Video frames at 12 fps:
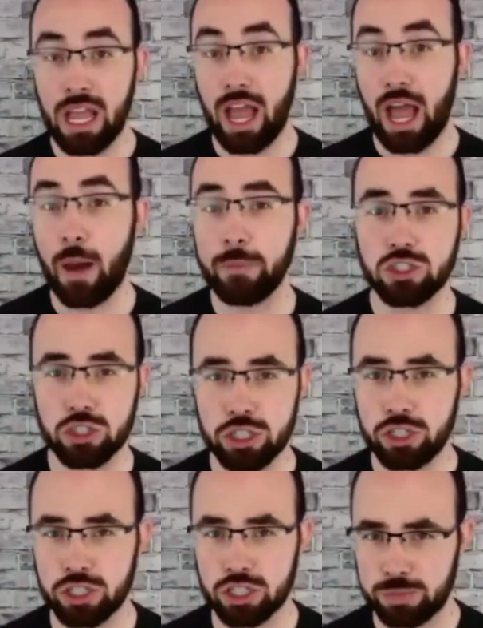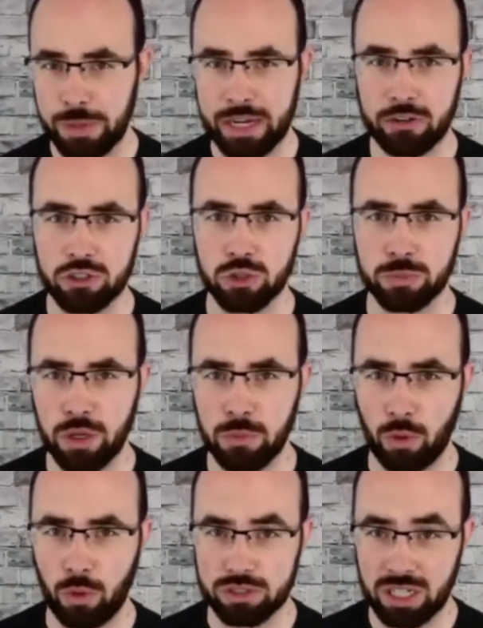How much are you going to spend on your
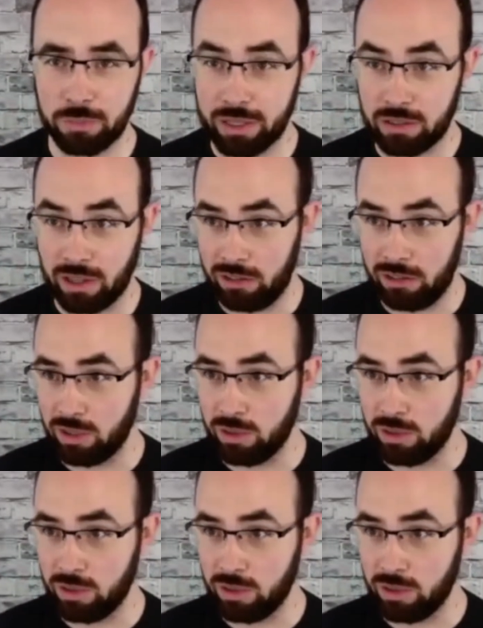billboards? And I'm like, I don't know.